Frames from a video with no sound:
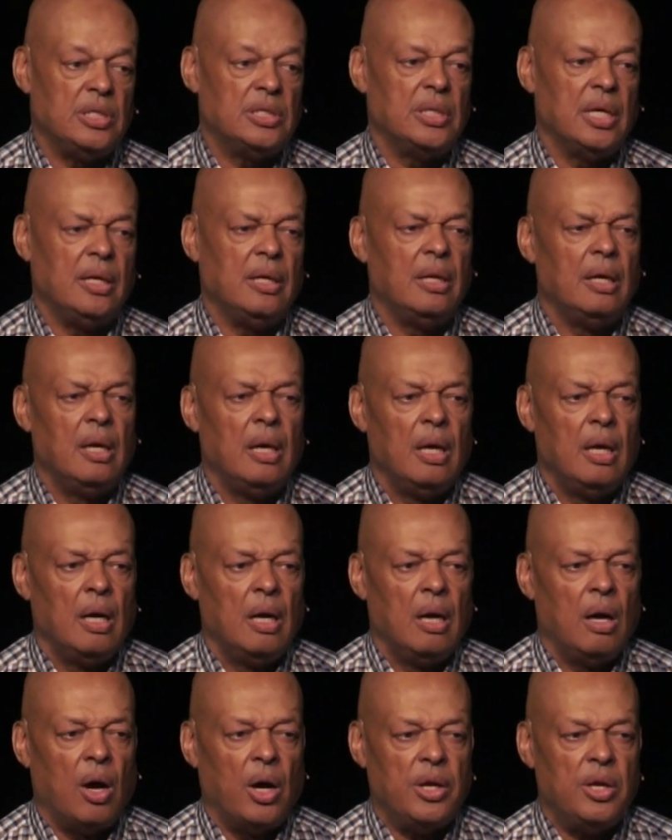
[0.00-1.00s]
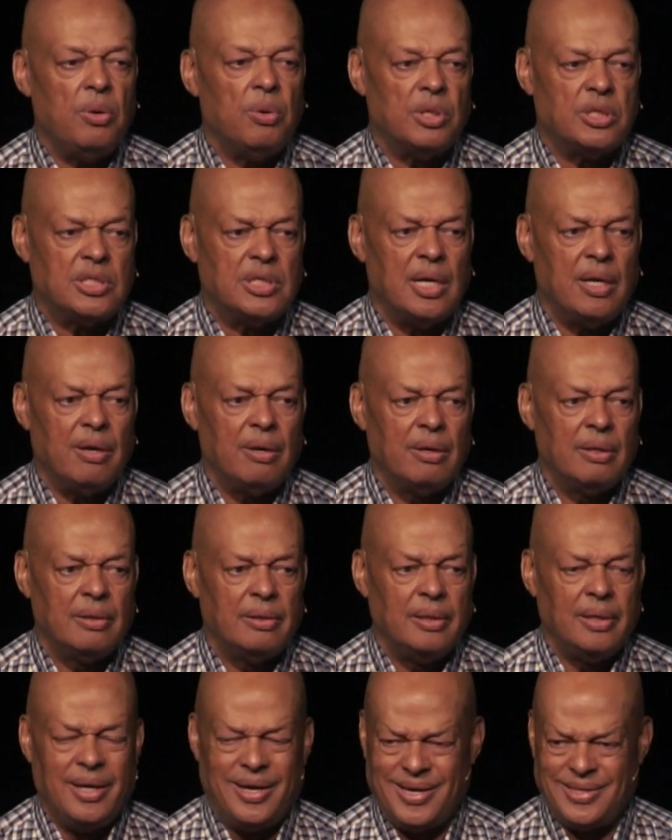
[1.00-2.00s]
He said, are you a sinner?
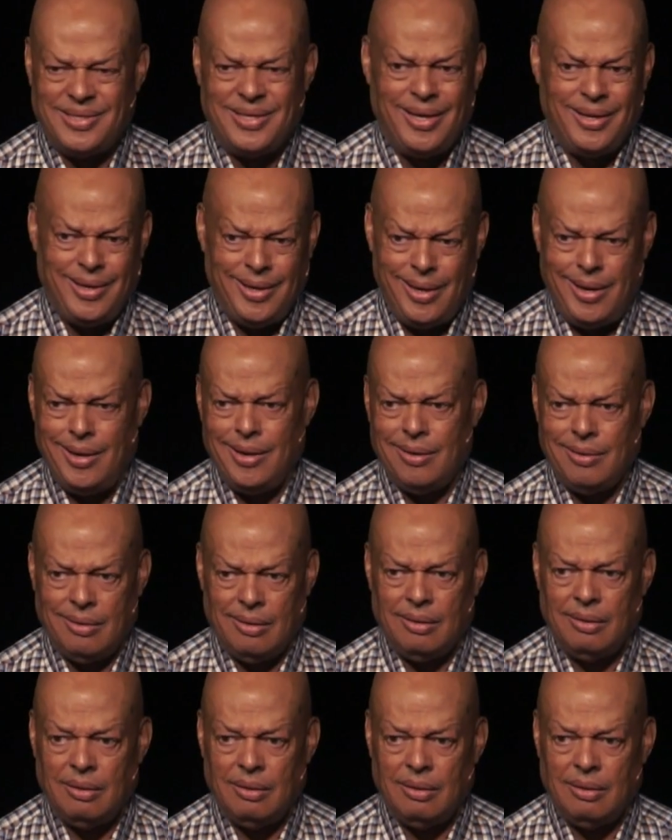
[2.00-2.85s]
And I said, yeah.